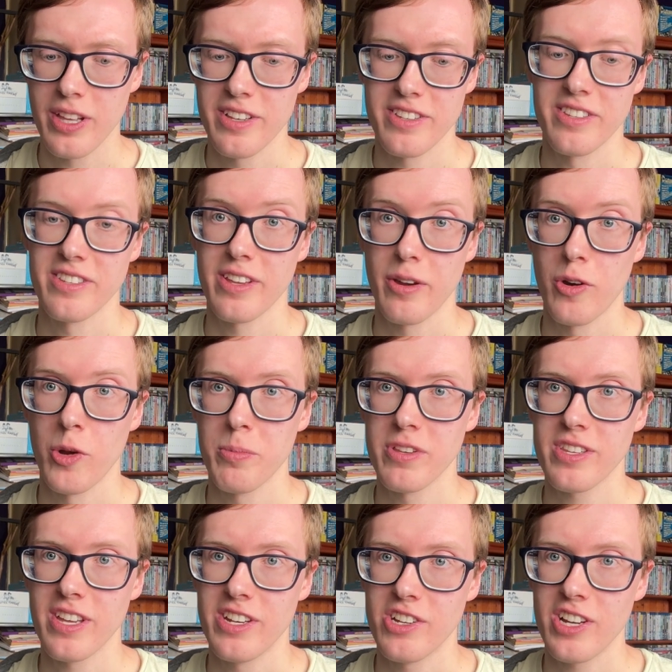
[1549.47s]
has a
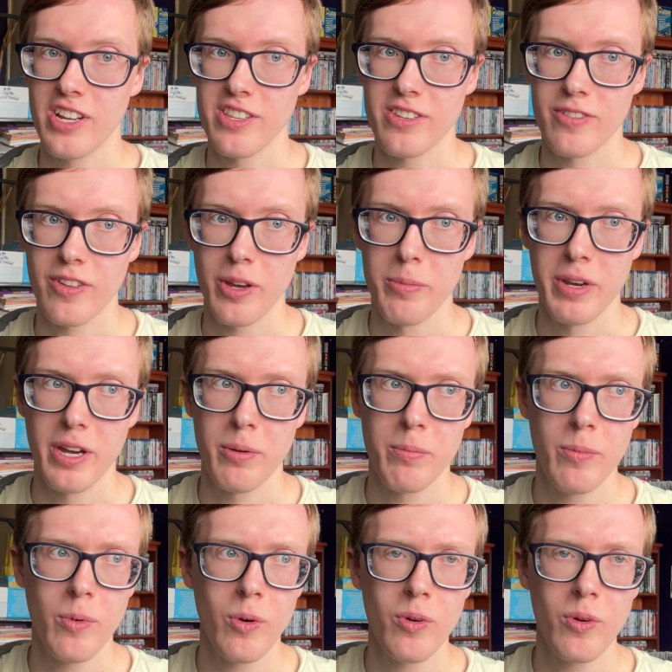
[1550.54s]
0% chance of coming up.